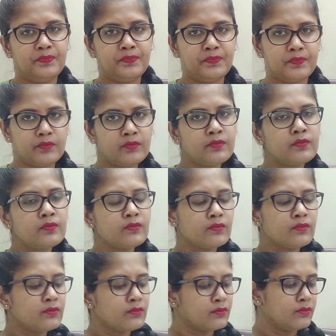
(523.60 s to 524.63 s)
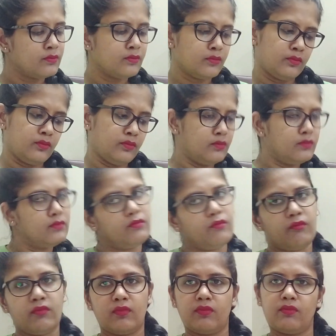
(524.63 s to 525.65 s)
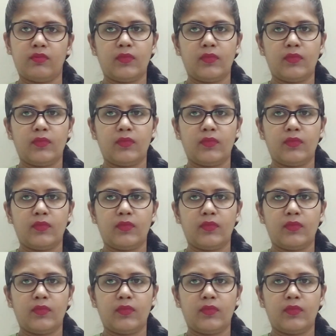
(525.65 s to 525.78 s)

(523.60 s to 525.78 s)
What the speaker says: Nothing is said.